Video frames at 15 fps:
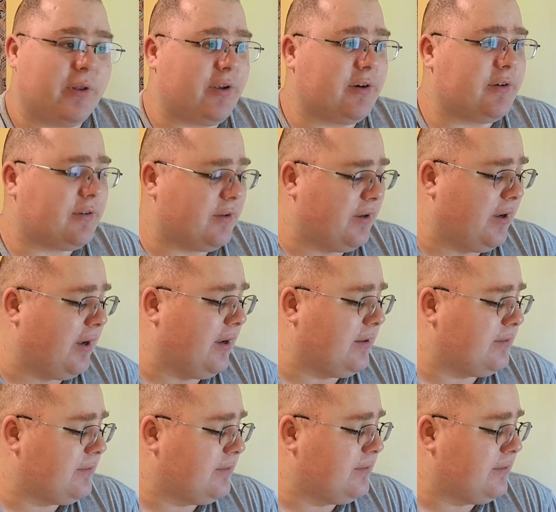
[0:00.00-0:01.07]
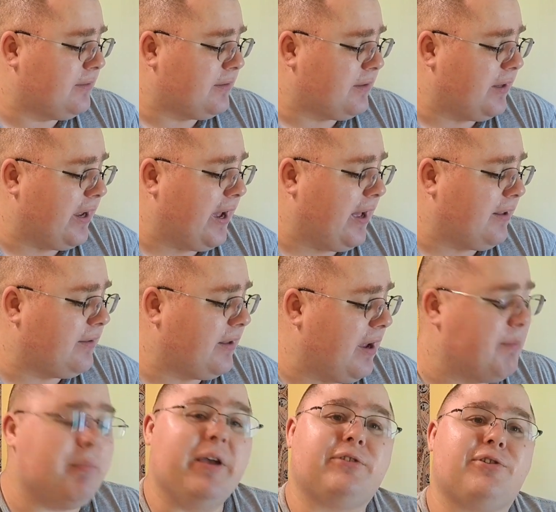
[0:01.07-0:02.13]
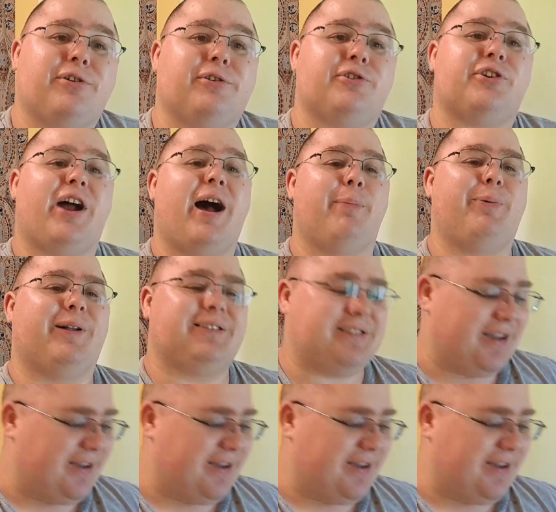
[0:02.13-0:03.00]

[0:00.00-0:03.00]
with her. Yeah, I miss her shop. I'll